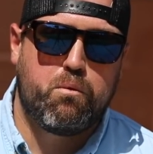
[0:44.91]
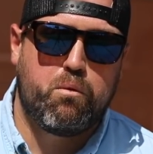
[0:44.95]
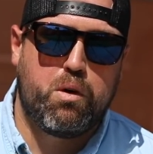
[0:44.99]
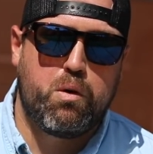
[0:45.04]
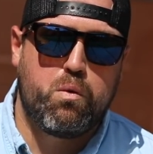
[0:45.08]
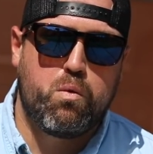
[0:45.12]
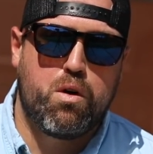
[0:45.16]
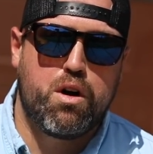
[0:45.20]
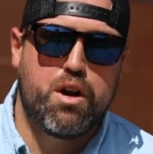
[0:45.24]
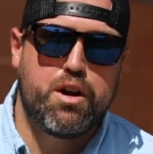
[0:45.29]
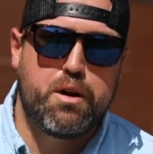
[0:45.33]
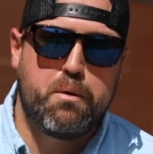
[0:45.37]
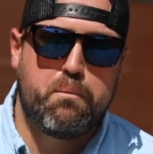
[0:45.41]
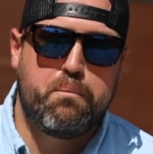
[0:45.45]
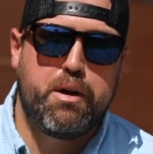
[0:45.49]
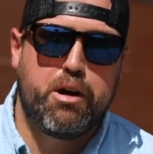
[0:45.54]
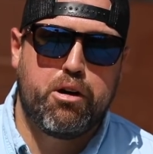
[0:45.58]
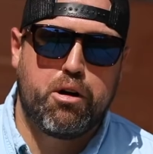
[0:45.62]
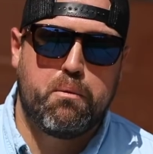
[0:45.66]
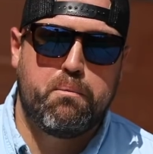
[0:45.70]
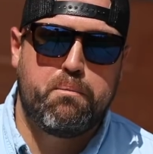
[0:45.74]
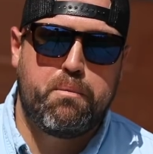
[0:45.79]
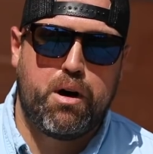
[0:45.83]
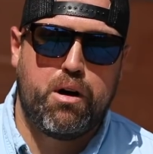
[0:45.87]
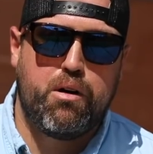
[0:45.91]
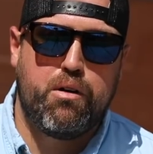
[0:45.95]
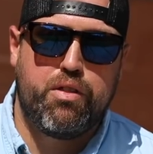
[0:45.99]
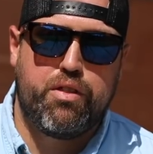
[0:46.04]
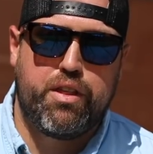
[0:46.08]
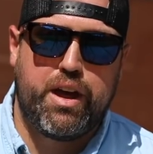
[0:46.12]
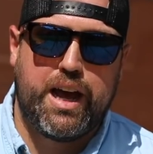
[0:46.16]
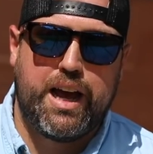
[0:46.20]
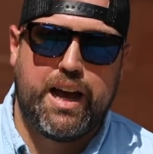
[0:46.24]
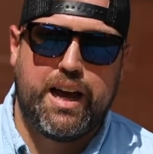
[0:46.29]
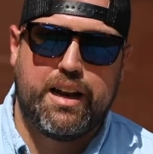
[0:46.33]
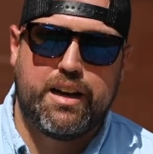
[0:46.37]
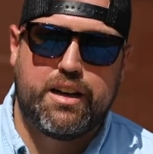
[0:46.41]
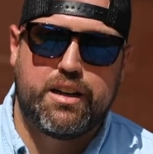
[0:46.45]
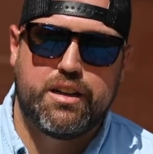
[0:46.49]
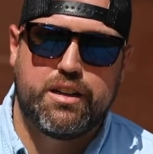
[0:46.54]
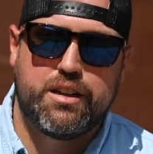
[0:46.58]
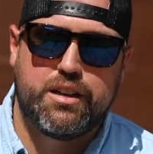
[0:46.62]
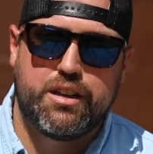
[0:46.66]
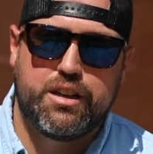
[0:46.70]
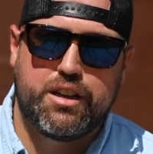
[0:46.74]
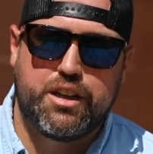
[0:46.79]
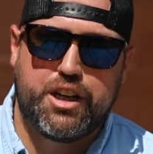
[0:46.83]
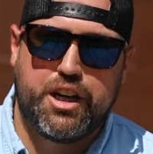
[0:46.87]
we wanted to build a boat that,
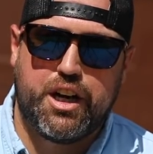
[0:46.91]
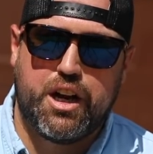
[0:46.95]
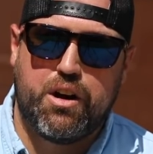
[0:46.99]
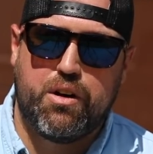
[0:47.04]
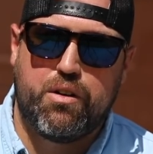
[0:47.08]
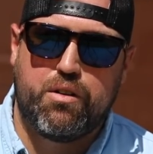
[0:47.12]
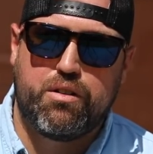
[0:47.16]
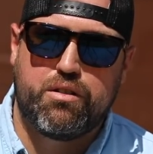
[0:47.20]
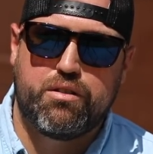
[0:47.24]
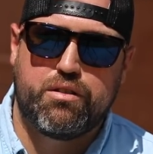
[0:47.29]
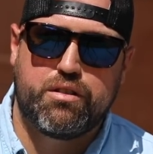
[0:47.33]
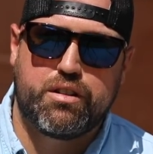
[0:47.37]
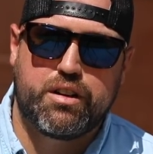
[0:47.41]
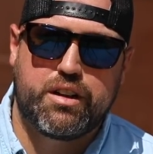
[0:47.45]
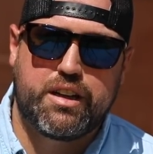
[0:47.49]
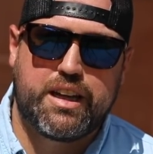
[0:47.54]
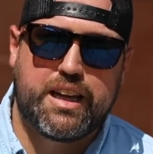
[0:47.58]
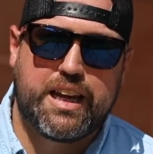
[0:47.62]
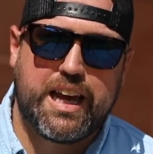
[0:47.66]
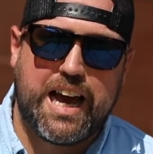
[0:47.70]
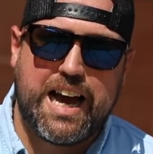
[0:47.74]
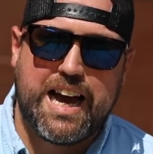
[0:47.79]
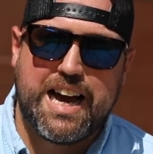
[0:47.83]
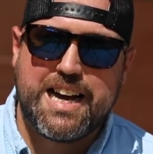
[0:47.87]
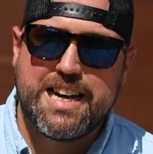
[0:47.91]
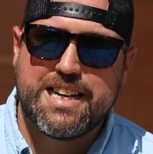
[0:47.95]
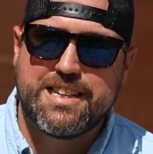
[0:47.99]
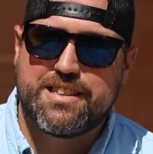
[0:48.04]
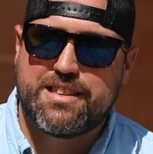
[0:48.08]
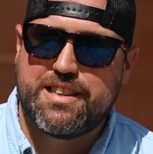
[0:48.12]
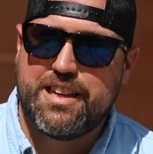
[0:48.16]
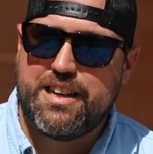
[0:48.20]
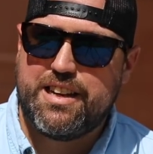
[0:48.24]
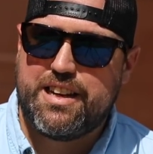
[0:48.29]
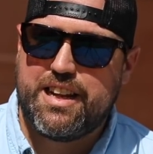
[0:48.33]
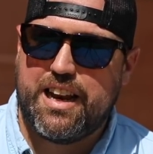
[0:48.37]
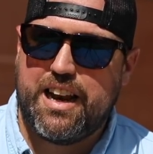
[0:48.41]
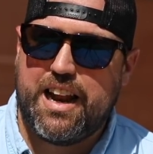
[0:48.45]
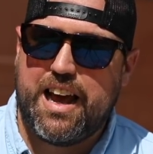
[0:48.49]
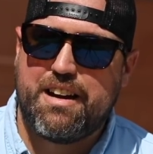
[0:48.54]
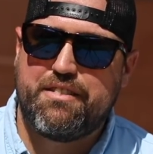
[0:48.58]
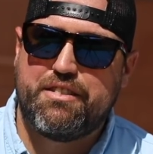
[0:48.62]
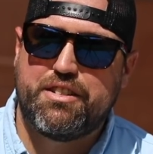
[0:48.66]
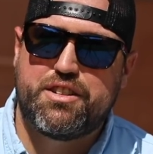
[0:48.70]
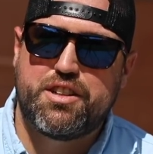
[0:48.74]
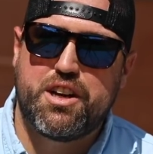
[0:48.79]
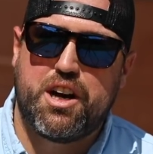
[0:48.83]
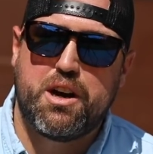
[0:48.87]
you know, guys that didn't
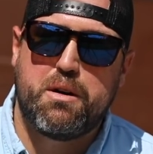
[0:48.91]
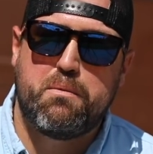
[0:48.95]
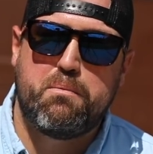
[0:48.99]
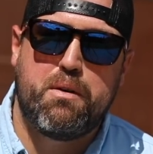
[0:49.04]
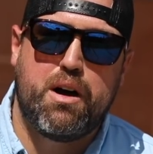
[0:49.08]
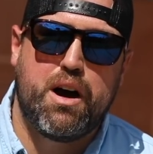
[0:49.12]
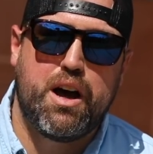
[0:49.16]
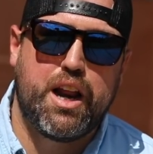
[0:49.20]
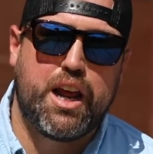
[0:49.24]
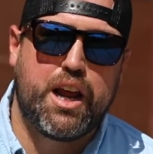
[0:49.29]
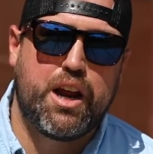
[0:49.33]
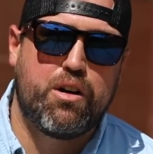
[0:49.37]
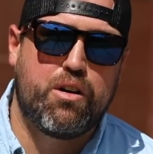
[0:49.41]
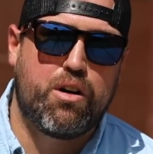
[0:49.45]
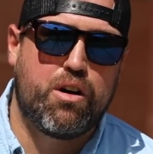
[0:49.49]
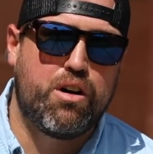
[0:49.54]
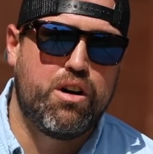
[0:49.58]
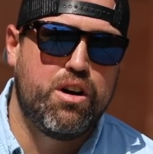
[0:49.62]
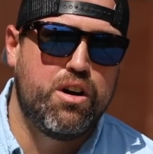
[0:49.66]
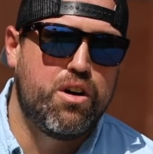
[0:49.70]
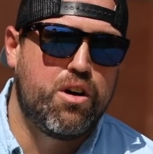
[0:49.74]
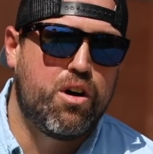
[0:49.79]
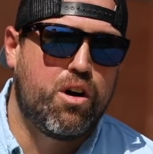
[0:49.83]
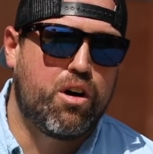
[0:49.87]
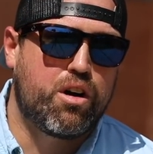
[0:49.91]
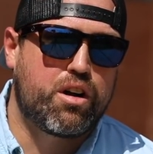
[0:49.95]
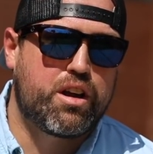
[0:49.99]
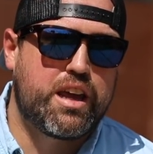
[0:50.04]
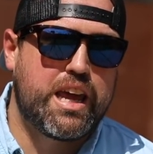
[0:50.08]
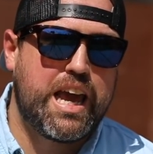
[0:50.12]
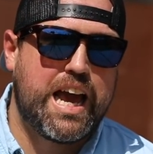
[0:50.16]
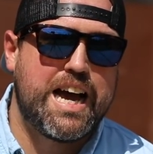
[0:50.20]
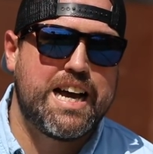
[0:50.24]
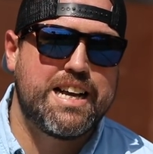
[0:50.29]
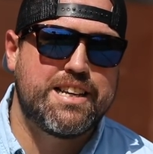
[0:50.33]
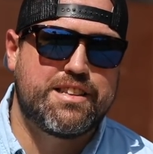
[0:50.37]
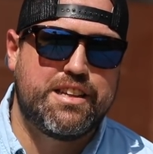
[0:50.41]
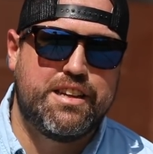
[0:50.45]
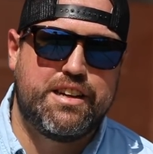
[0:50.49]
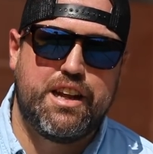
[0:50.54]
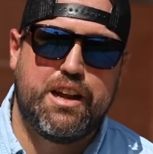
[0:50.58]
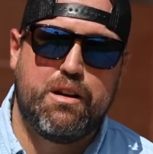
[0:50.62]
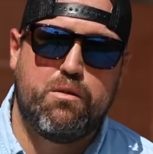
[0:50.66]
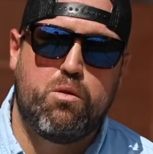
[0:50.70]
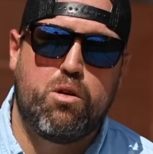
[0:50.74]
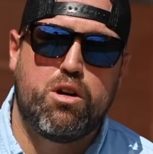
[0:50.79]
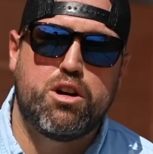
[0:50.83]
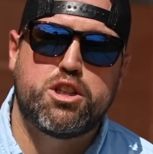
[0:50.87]
have a ton of money or guys that
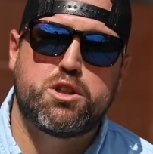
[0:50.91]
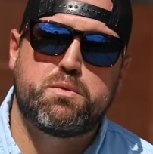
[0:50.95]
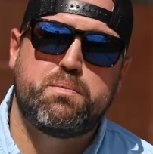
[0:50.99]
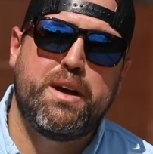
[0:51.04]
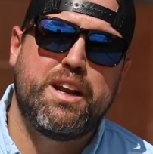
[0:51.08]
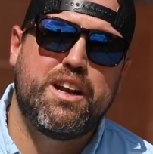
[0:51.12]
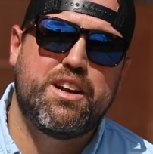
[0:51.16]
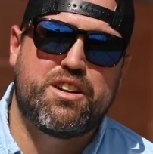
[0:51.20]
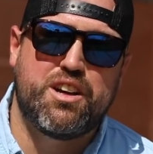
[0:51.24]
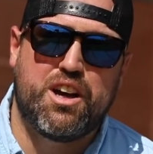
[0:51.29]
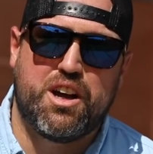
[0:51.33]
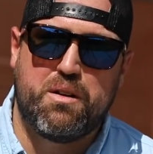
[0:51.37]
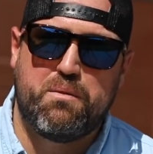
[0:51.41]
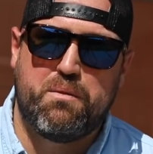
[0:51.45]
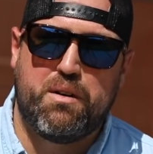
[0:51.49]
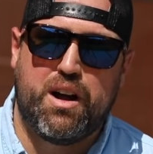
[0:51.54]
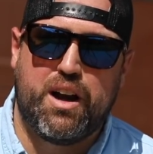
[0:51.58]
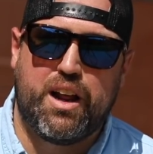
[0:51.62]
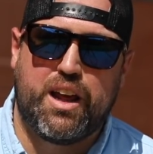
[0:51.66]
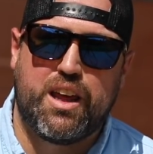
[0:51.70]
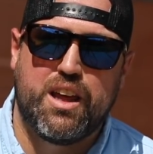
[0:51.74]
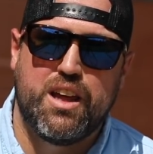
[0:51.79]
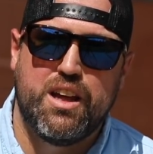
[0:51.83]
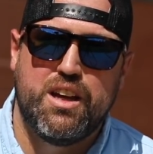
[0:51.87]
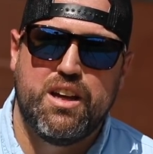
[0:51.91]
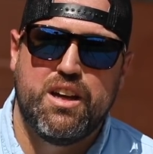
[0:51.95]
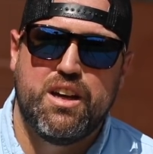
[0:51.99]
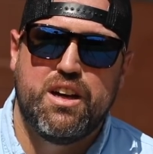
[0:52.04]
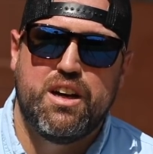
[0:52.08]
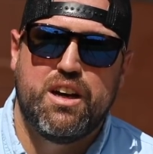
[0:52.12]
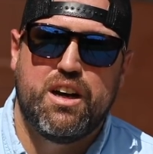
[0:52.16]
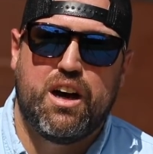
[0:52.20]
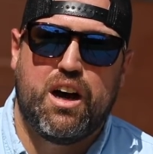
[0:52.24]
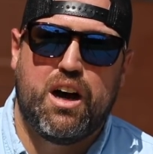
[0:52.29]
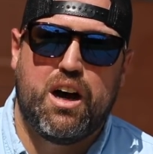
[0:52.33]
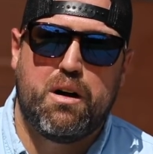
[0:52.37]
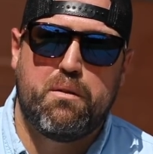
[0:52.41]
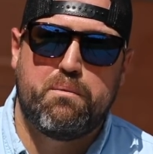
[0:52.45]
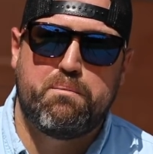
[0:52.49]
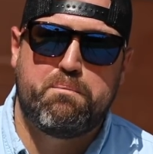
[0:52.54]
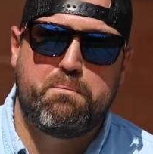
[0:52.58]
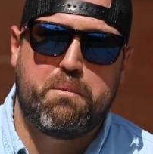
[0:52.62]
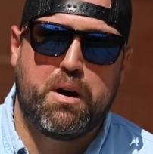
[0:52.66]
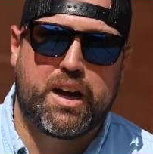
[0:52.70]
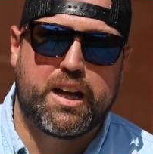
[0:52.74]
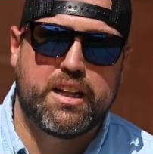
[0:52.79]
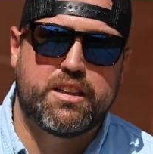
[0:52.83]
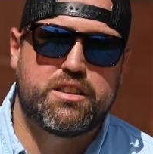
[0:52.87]
didn't want to spend a ton of money
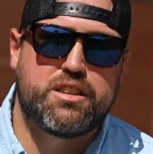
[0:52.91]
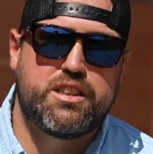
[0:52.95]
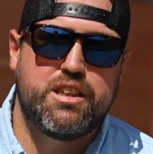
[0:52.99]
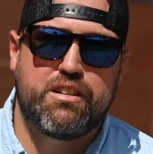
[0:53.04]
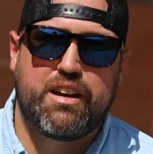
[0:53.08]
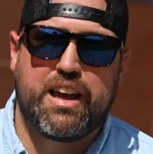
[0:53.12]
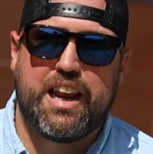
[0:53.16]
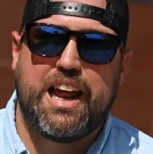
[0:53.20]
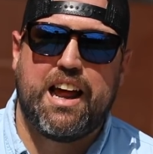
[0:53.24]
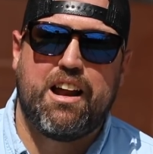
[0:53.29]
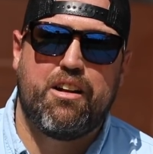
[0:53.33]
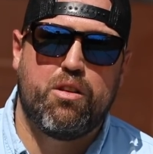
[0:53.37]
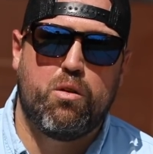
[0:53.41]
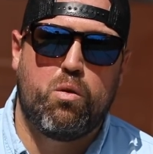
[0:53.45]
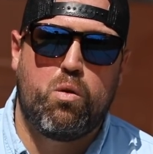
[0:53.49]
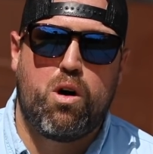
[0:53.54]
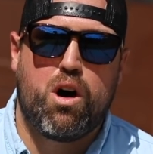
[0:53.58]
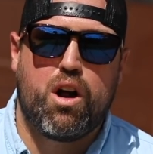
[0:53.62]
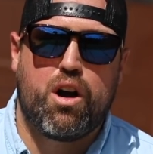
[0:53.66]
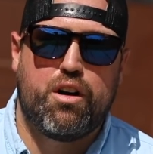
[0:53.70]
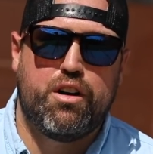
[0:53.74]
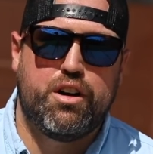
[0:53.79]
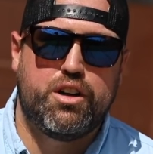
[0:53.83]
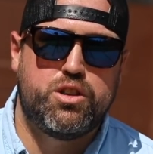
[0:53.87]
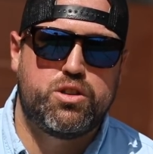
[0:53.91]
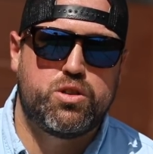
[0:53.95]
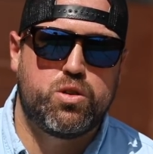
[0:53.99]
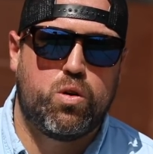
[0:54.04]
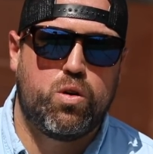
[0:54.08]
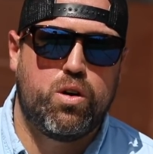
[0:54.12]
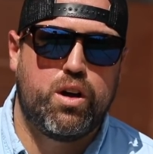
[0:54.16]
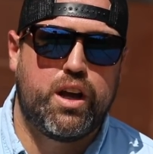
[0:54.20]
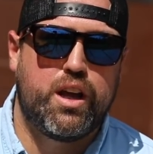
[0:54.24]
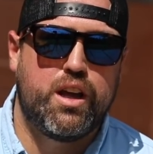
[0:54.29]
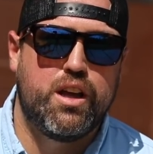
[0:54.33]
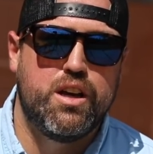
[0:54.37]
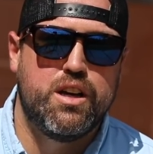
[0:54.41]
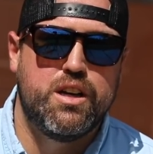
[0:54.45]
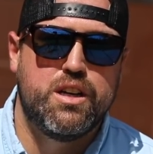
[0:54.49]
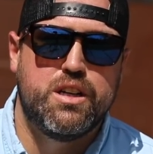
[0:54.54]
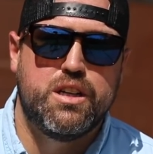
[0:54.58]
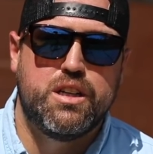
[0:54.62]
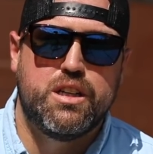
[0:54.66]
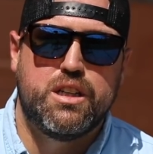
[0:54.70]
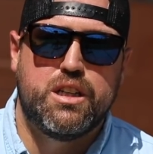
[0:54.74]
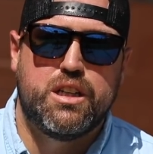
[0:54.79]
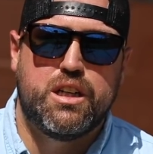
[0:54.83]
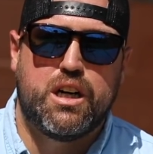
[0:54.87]
but could still get out on the water and enjoy
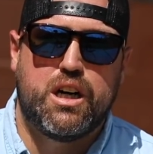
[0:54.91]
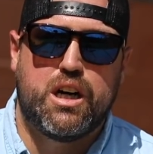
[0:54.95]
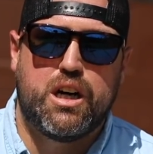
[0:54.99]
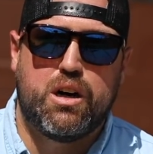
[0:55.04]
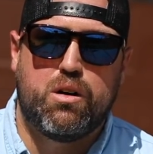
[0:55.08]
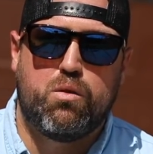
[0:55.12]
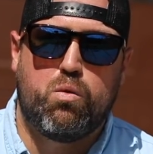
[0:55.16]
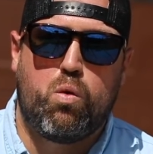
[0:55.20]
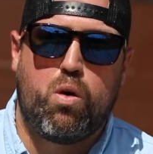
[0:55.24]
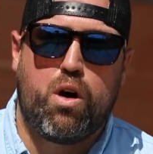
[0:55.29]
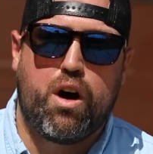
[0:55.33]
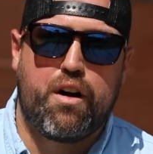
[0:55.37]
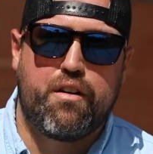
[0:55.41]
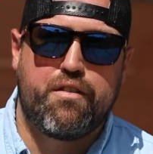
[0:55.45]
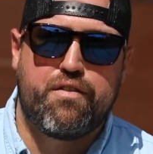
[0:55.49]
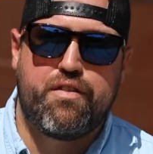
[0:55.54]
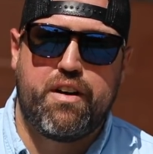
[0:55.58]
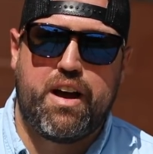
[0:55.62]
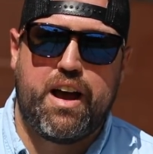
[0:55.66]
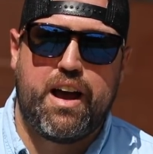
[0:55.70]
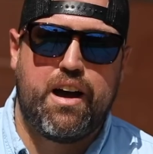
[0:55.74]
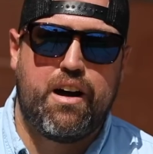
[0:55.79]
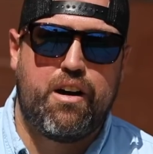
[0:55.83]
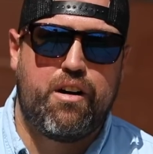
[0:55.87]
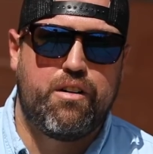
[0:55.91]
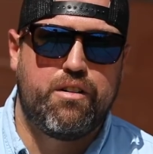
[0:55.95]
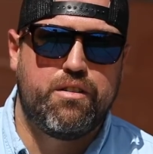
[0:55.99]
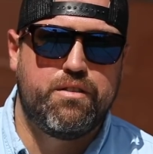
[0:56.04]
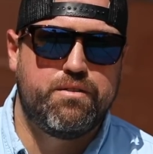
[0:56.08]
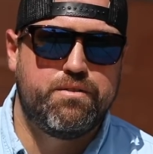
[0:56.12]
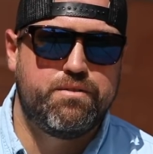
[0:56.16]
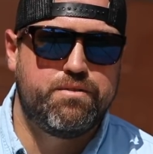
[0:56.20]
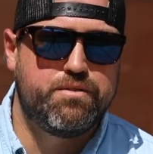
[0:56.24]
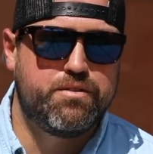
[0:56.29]
waterfowl,